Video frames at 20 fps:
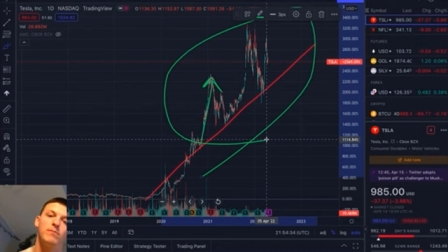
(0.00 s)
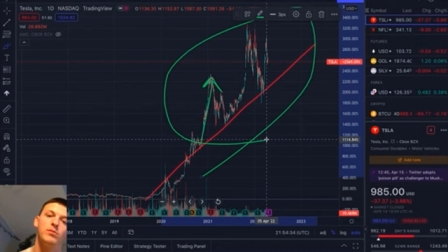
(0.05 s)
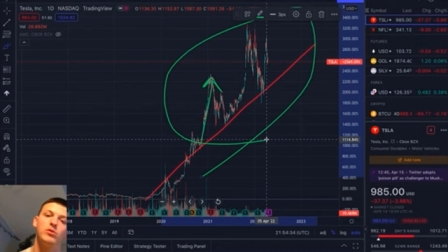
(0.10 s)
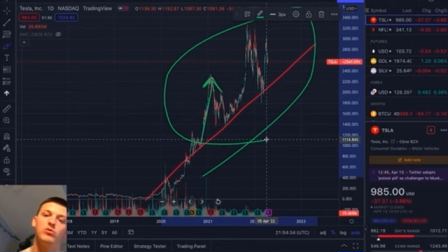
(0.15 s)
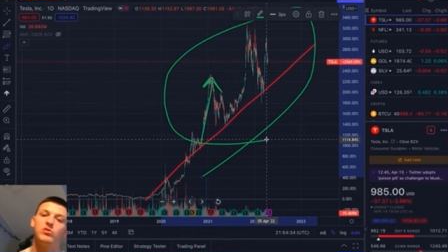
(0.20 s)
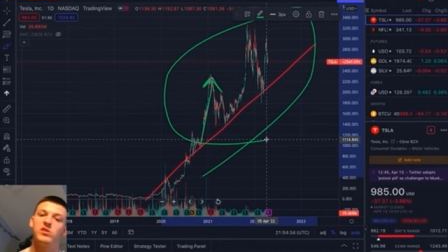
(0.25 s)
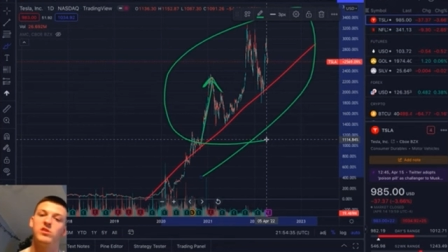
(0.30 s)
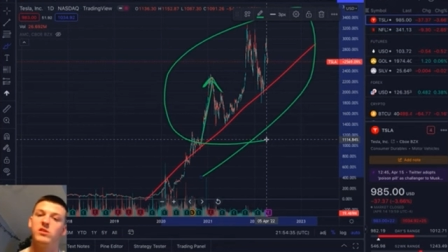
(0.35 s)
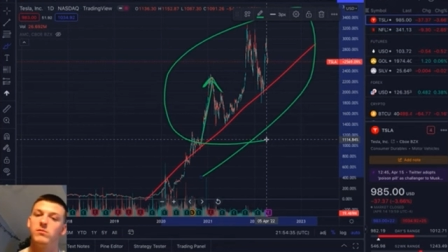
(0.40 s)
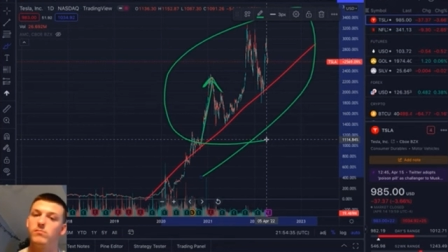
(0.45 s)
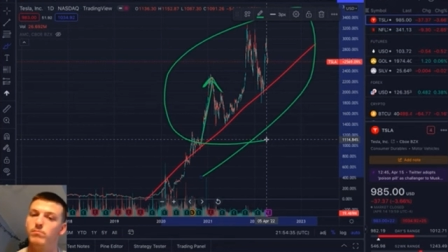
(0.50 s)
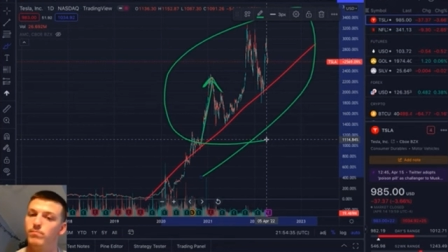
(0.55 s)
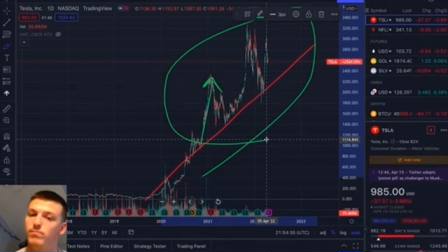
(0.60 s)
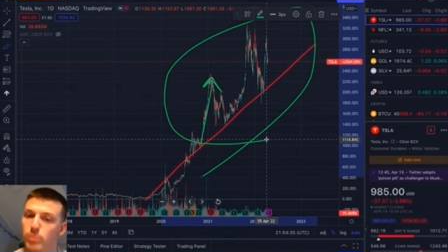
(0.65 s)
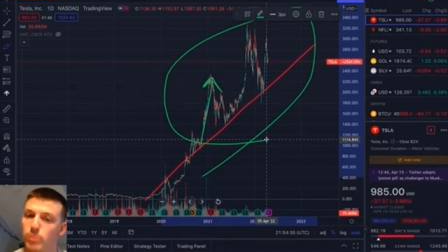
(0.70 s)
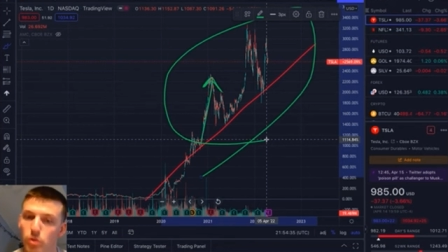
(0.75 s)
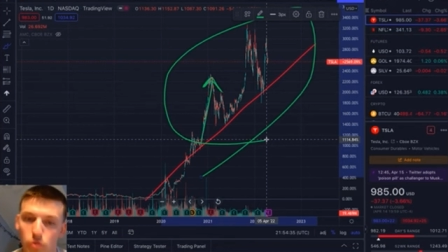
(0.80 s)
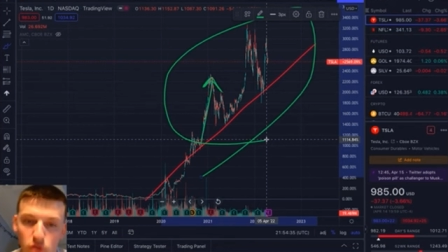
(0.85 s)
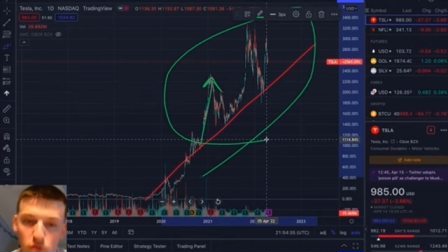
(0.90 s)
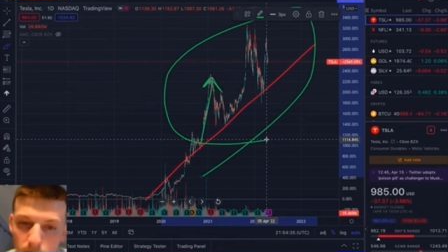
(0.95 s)
blue
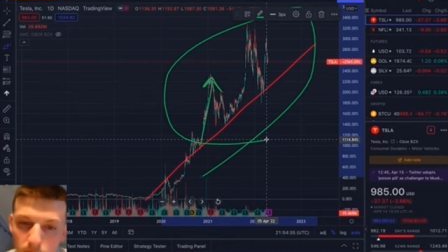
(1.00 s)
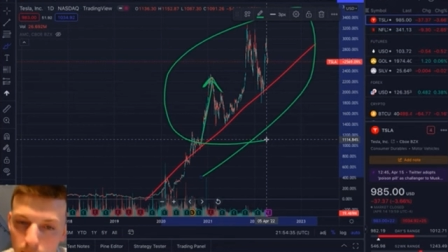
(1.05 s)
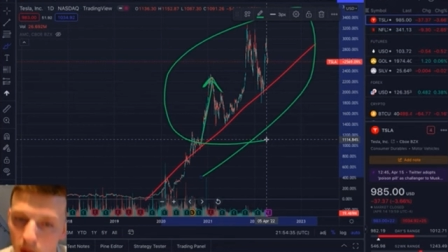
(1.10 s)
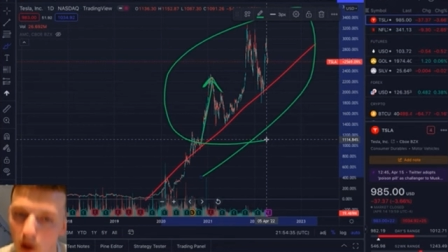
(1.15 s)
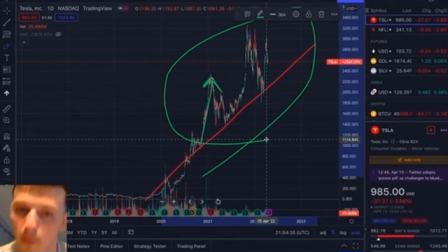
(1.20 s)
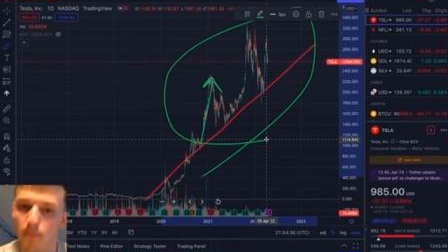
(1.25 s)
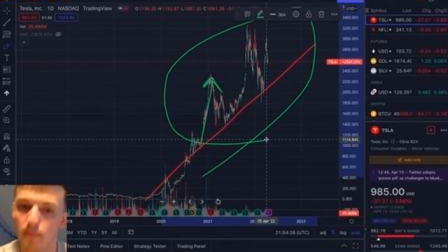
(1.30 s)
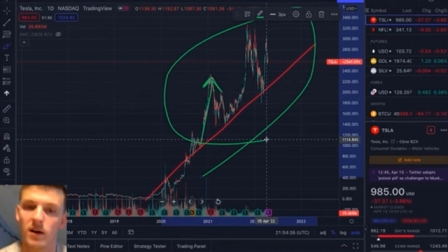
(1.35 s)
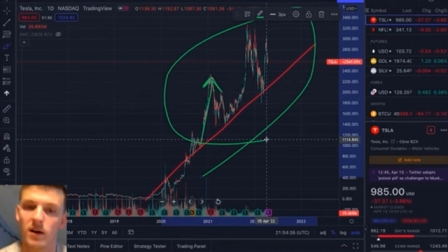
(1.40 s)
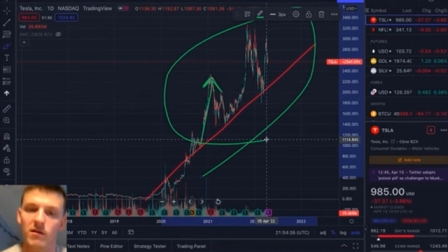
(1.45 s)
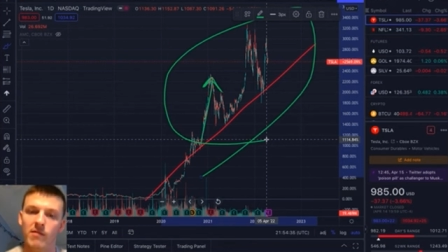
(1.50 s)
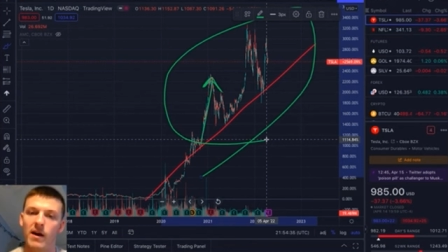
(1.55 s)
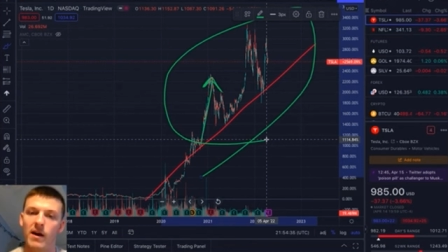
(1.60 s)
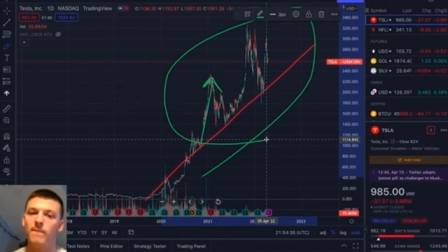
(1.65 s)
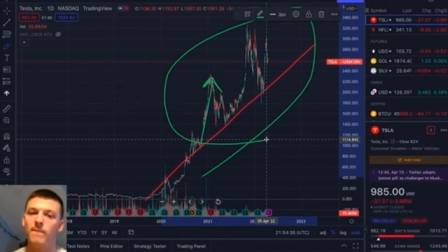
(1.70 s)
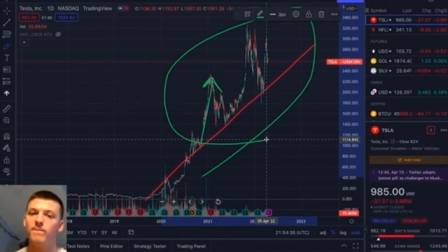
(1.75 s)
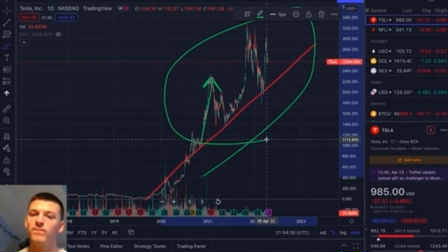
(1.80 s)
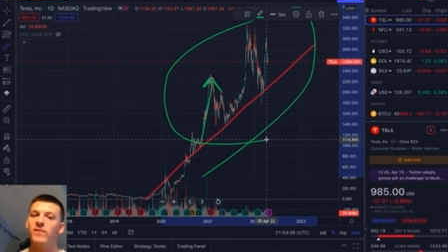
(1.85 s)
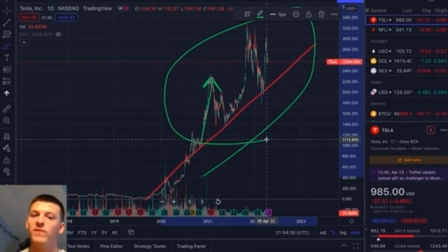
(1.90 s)
blue chip company, right?